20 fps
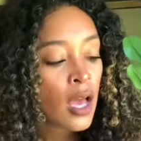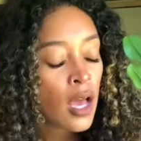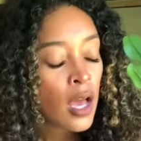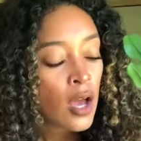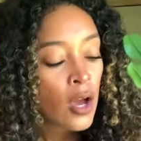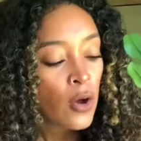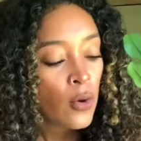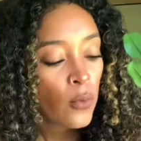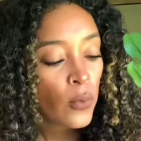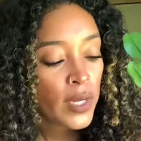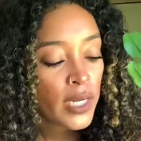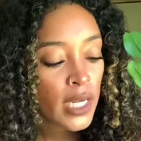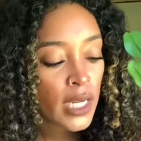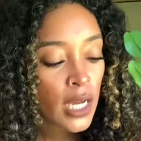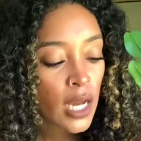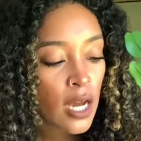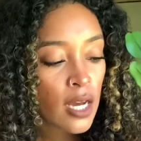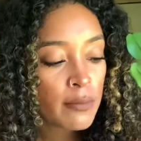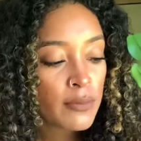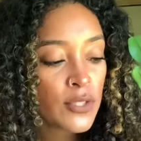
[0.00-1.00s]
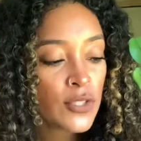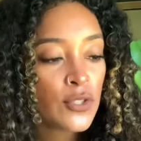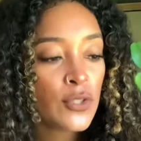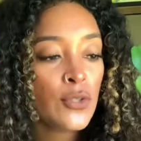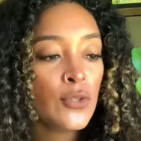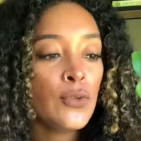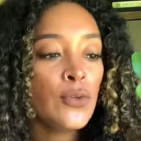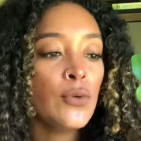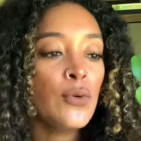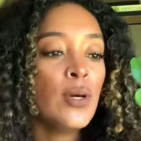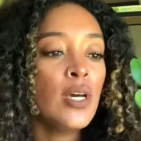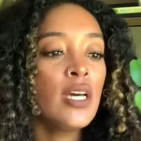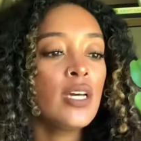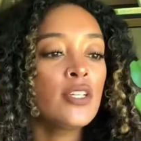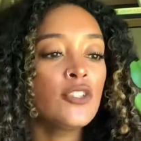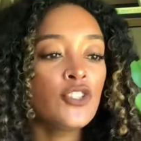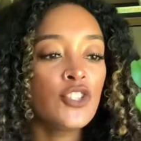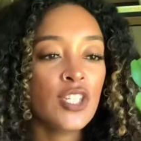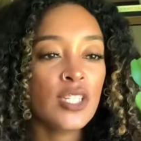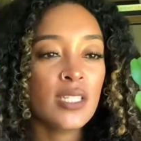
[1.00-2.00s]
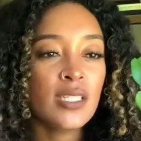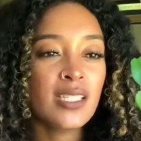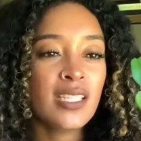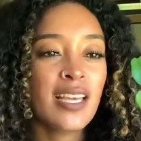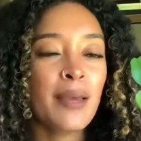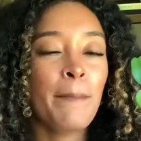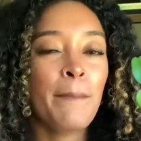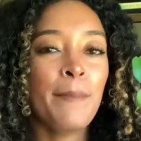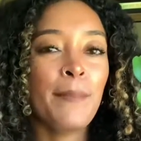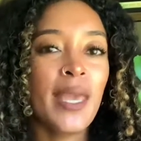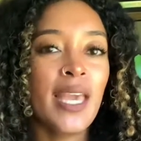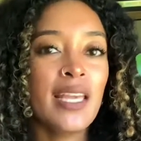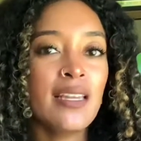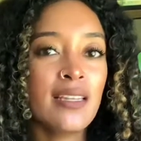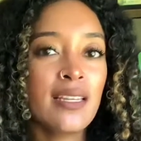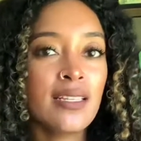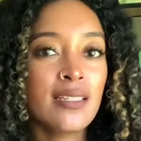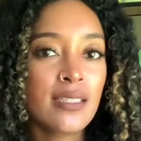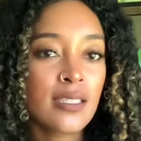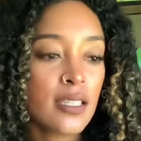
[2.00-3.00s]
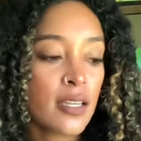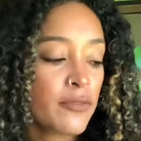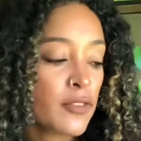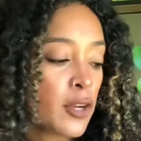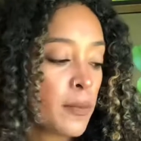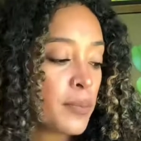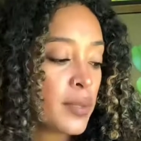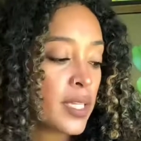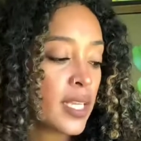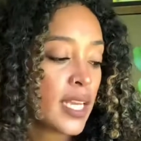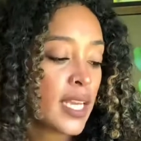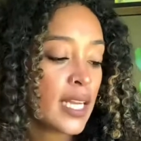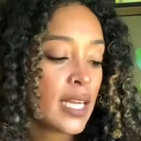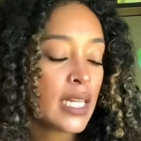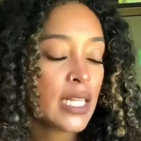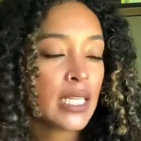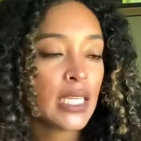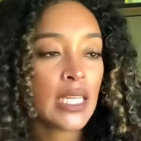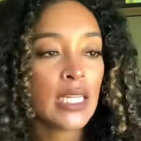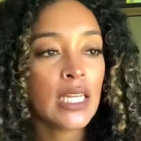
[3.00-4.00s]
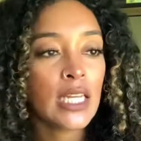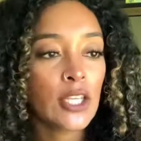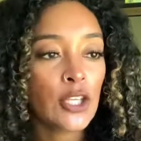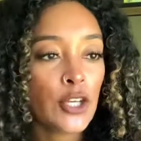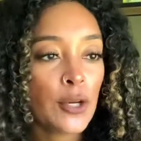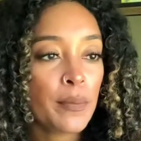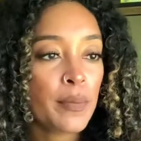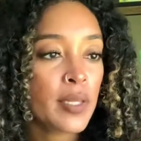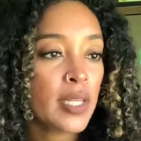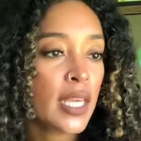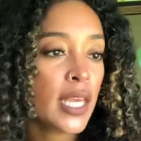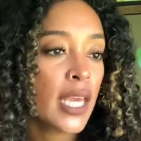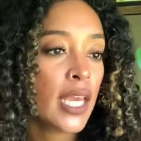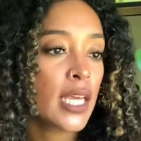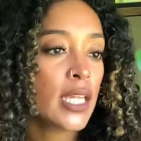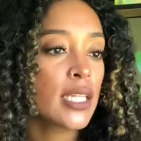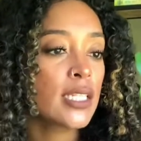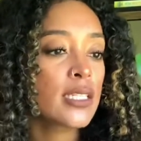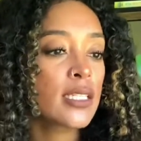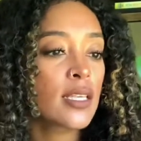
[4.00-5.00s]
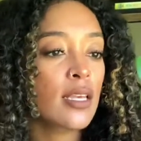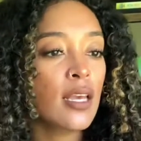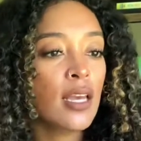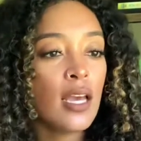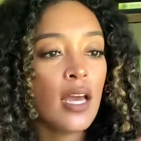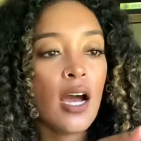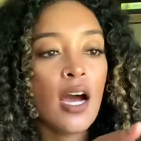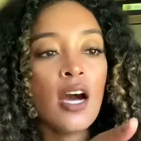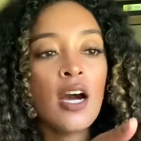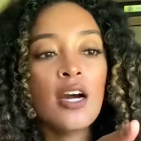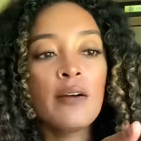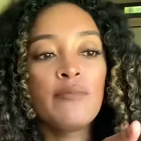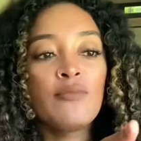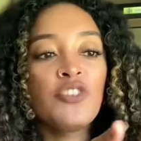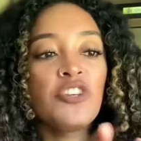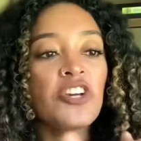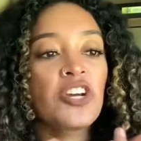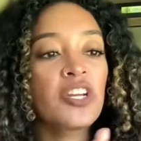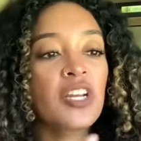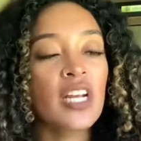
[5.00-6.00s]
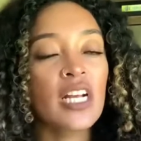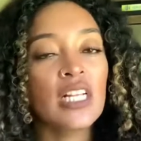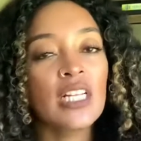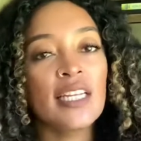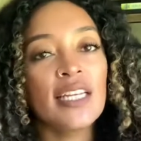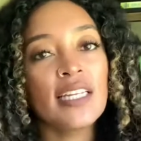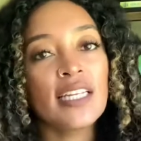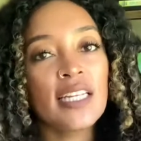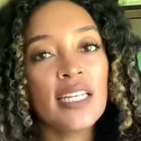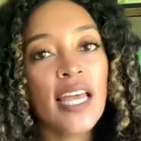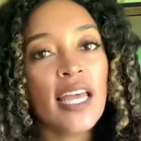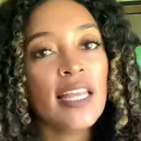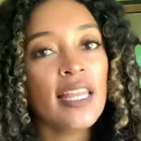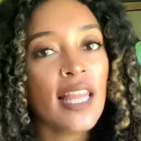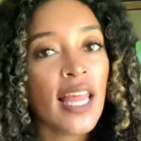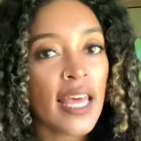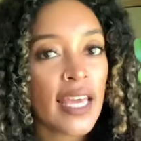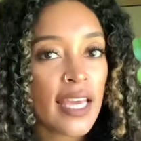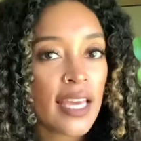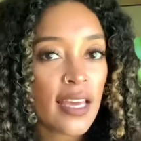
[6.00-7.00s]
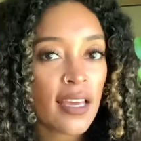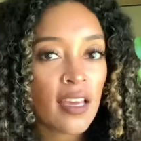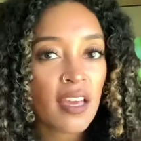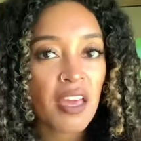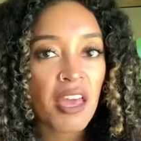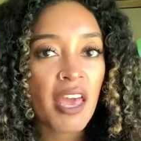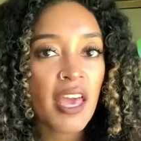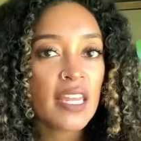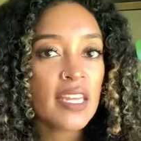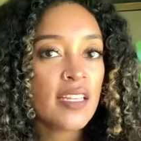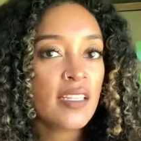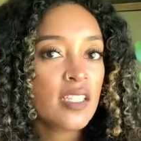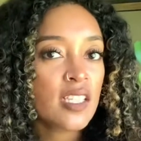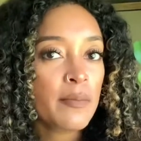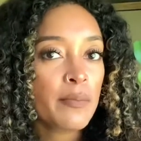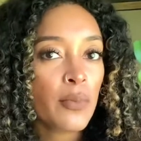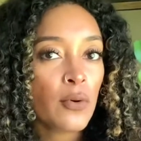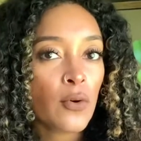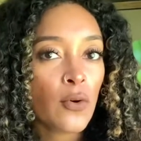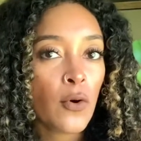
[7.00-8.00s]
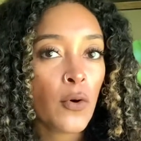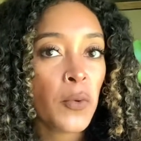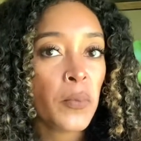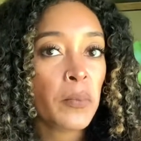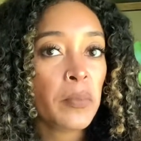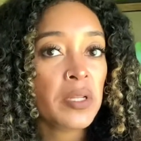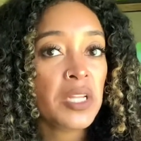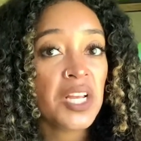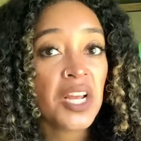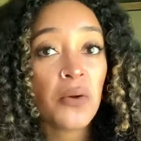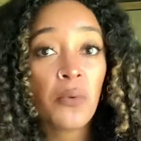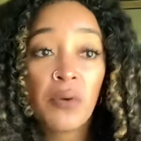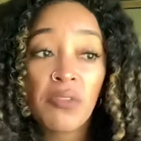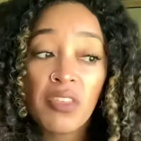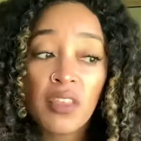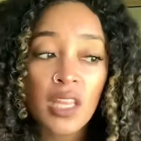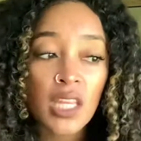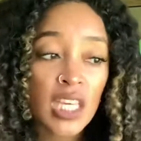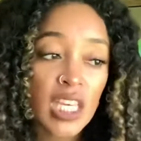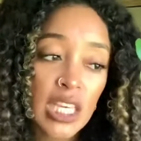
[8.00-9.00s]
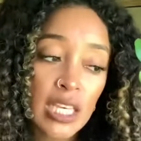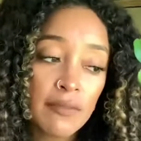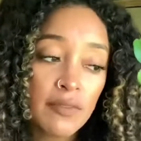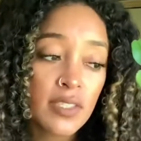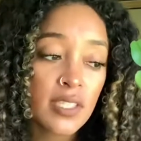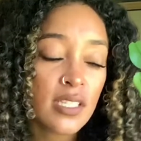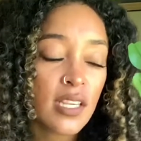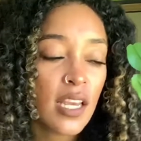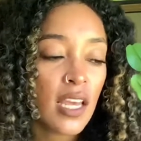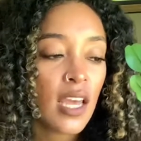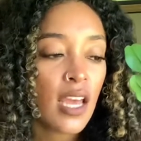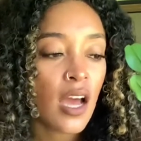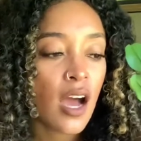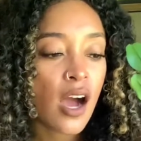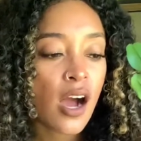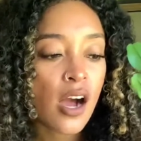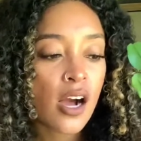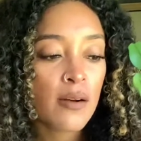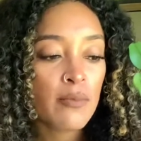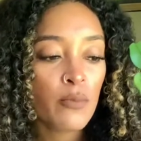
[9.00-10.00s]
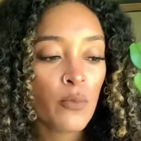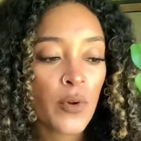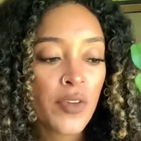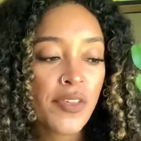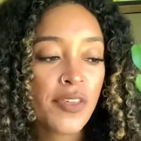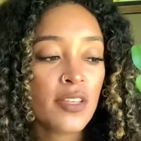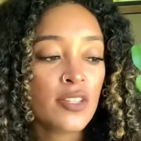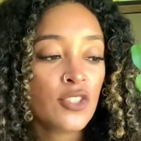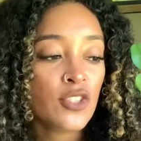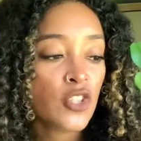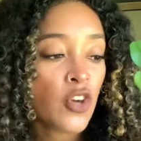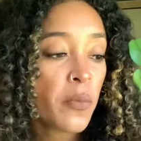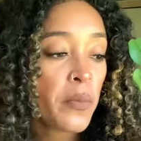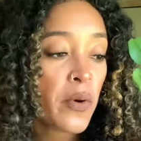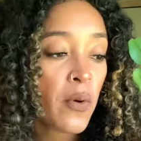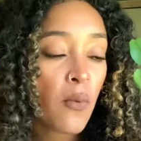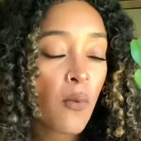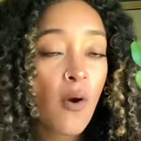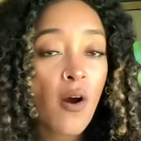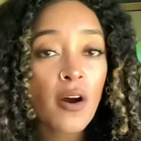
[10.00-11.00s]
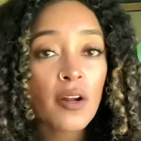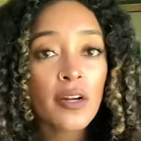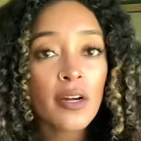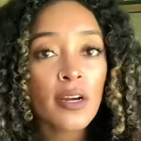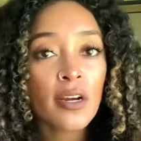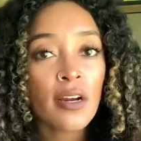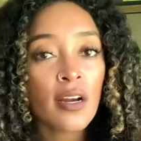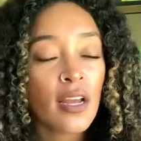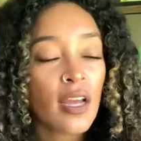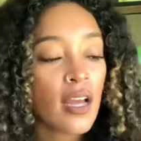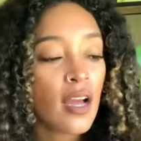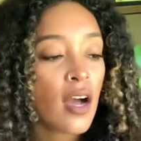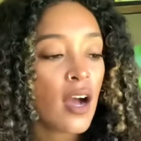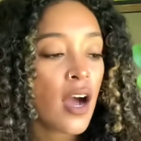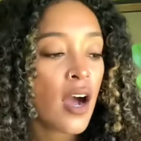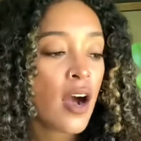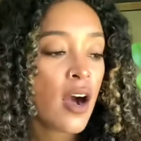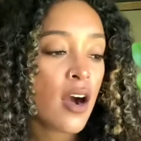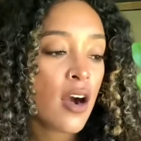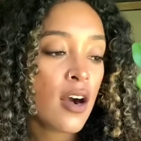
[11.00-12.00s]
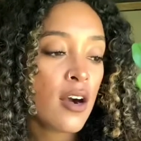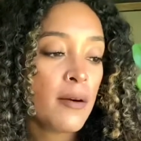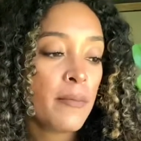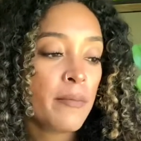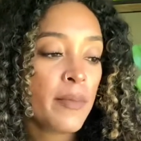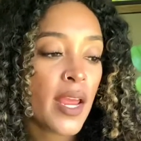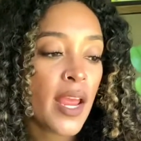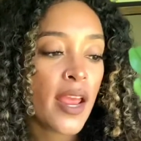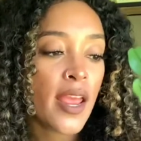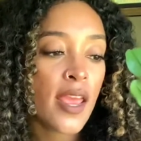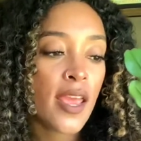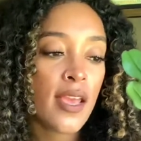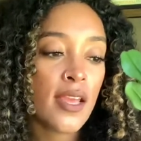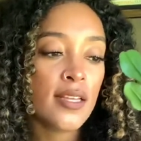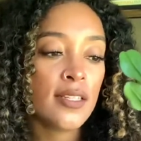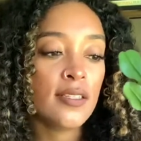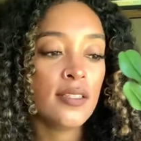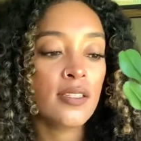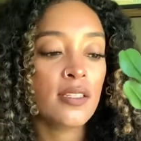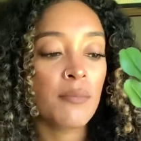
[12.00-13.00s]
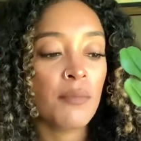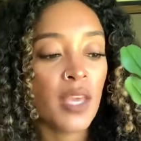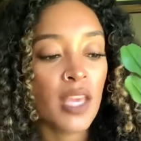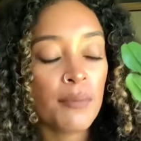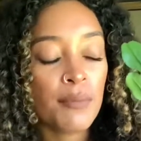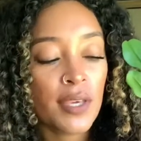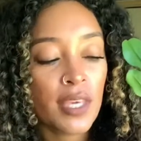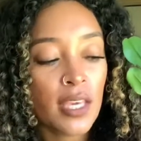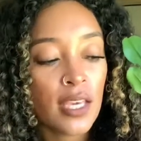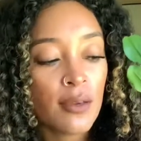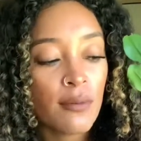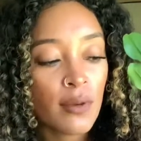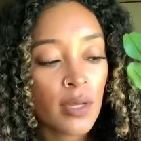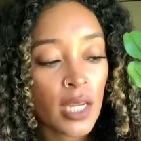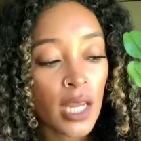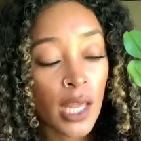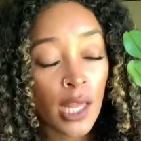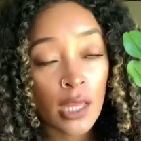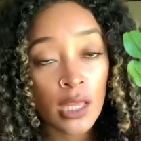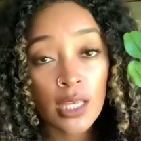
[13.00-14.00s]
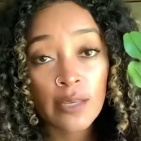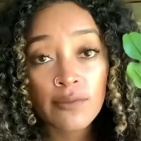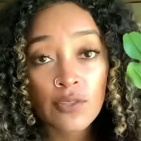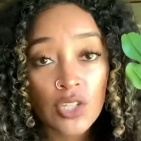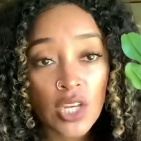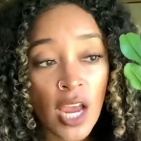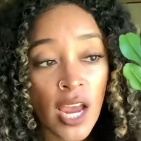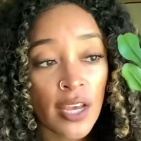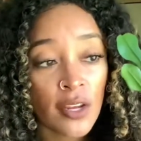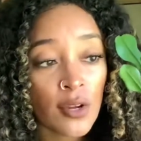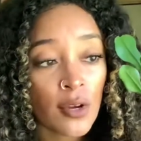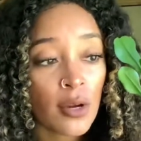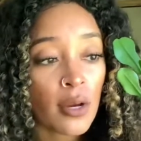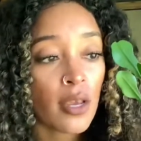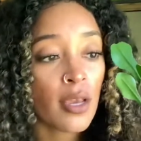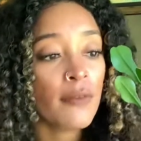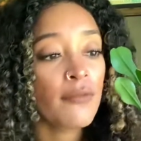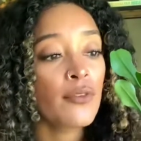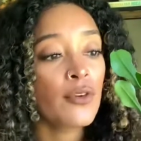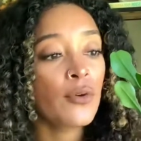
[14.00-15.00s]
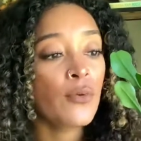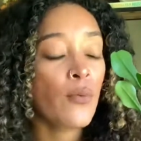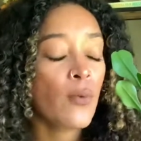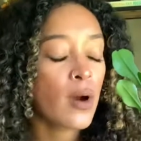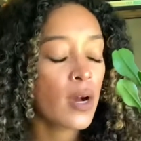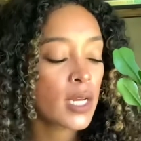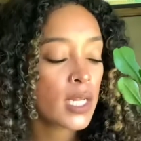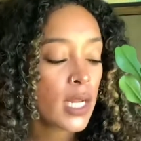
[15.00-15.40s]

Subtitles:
When it comes to just maintenance of your plant, cleaning your plant, you're gonna clean it like any typical plant with leaves, with soap and water, and maybe even a leaf shiner if you want,